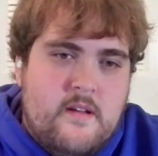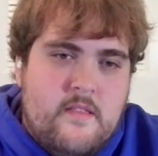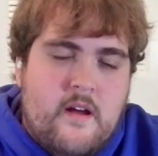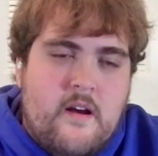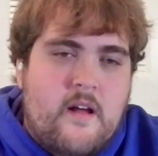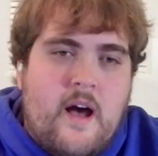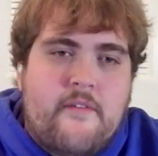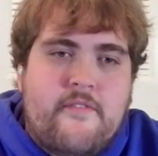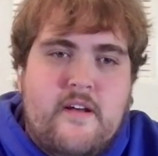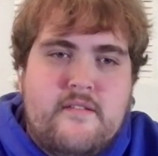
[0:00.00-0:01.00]
Their
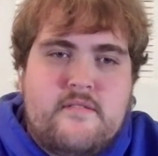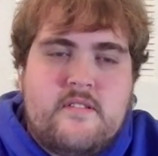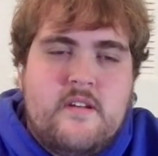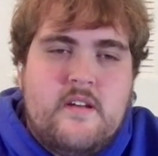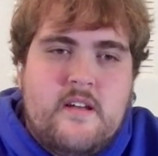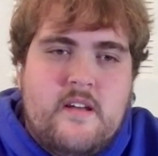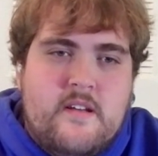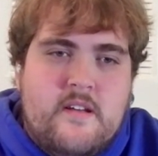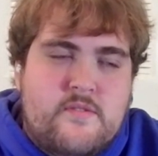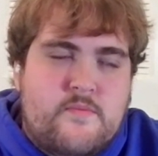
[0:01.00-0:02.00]
offense
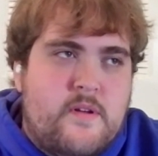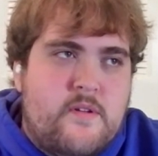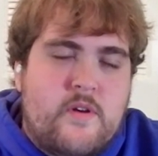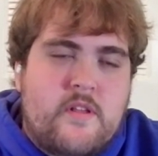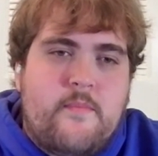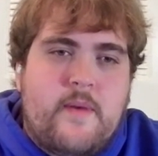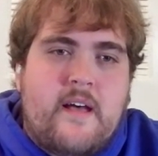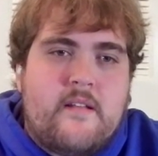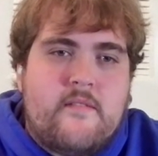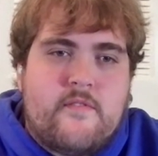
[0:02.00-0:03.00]
has been really
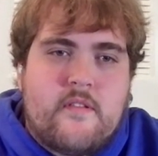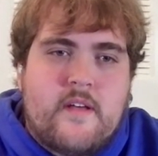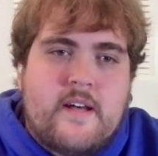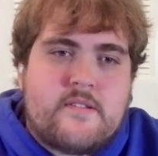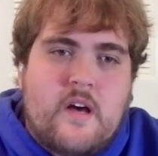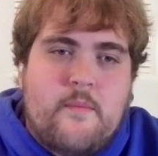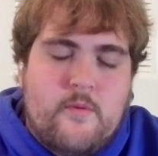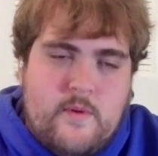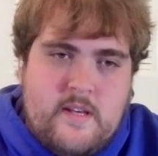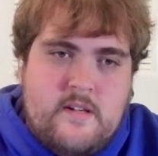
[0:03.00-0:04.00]
bad for the last couple
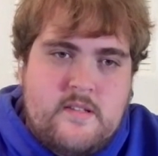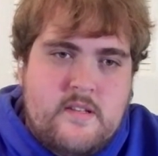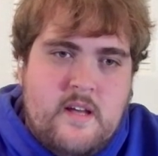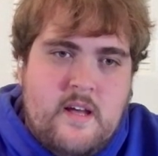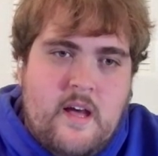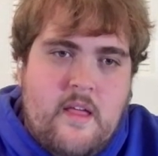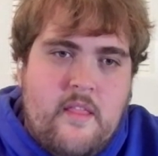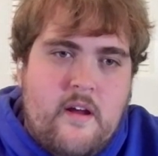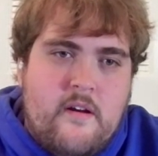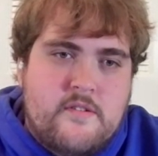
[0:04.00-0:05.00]
weeks, and
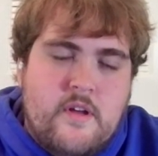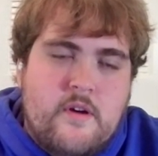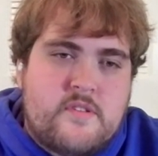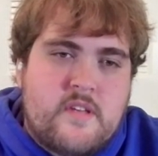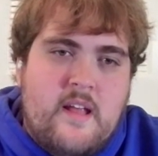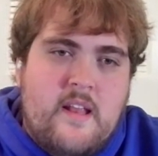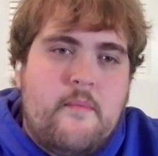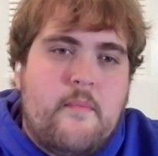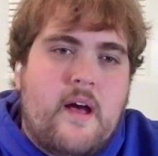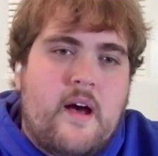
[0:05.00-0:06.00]
there is no sign
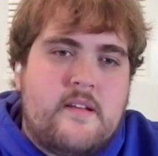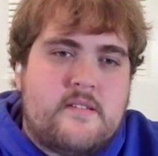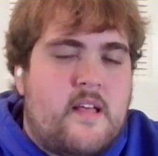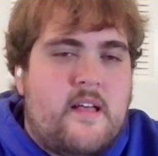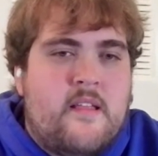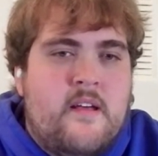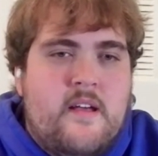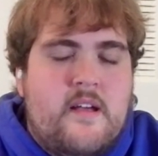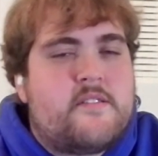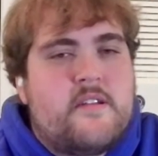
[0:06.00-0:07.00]
in my eyes that
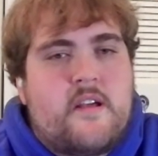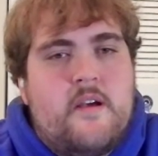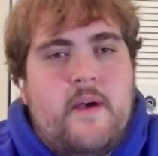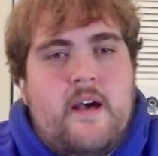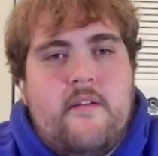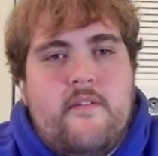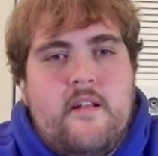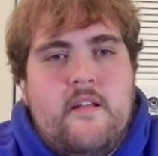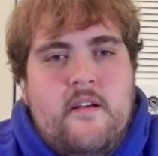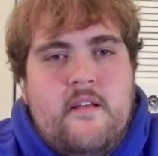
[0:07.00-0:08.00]
it's going to come out of
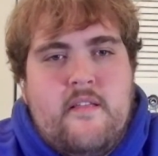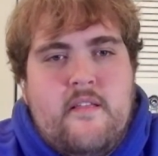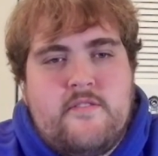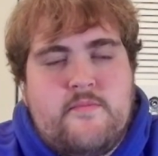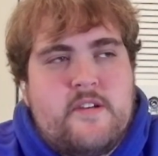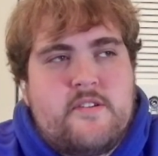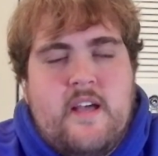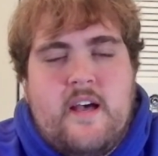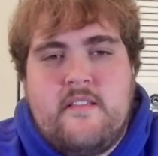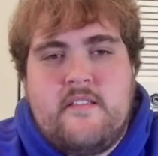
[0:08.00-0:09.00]
it, especially
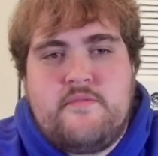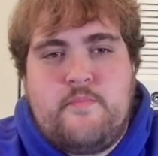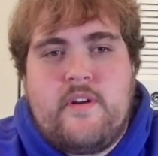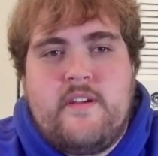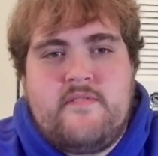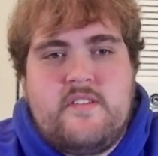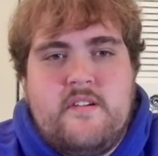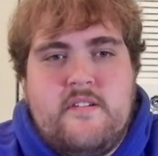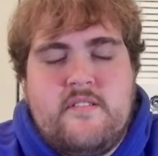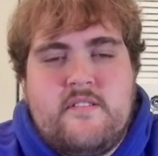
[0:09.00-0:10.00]
out of this Brave
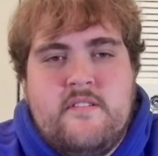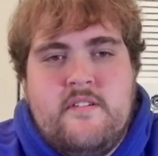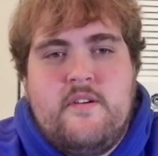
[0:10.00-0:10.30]
series